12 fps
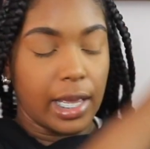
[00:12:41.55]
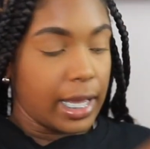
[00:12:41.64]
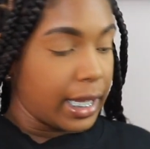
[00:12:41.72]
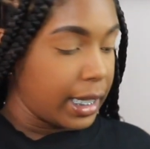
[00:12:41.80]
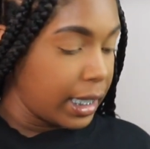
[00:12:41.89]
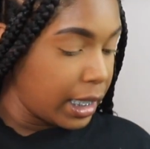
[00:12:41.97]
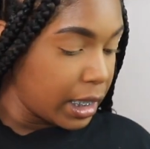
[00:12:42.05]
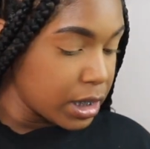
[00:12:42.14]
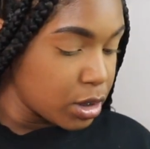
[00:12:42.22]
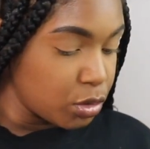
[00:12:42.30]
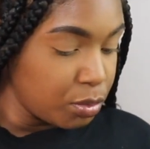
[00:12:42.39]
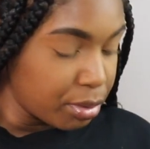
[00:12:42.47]
I
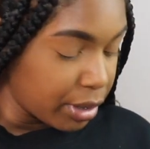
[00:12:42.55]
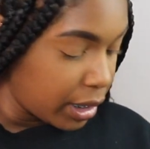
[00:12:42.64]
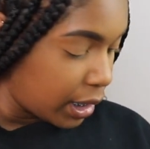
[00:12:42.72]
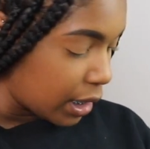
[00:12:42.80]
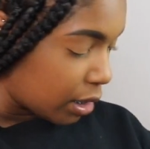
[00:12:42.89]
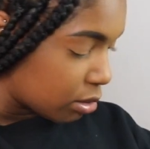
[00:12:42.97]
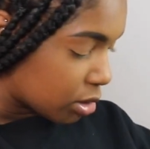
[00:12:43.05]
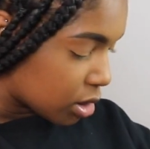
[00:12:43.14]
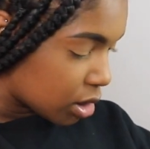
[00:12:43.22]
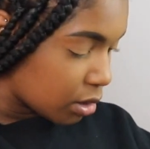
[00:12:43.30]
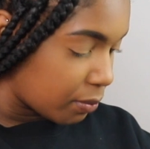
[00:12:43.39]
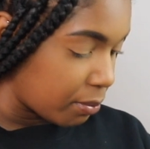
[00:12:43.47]
had to break out
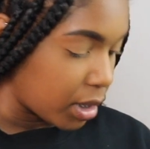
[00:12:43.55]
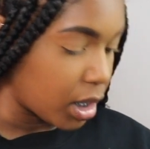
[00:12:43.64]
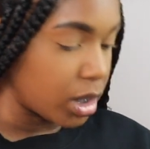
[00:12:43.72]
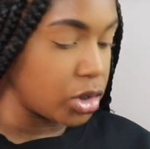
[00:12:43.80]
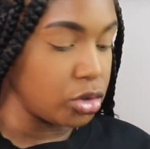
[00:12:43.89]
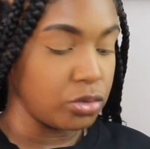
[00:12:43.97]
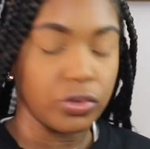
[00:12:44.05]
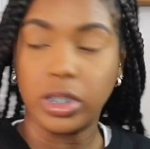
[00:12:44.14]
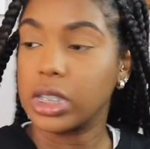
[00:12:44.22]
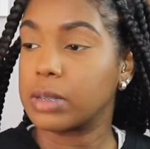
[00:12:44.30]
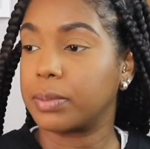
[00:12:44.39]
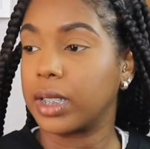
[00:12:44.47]
my
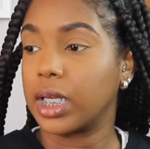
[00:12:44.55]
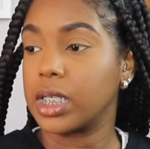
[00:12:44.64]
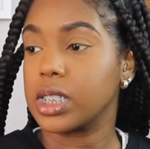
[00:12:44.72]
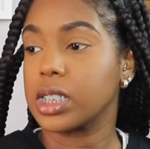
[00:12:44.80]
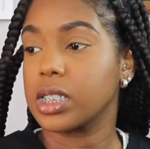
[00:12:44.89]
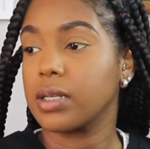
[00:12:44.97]
Julius Place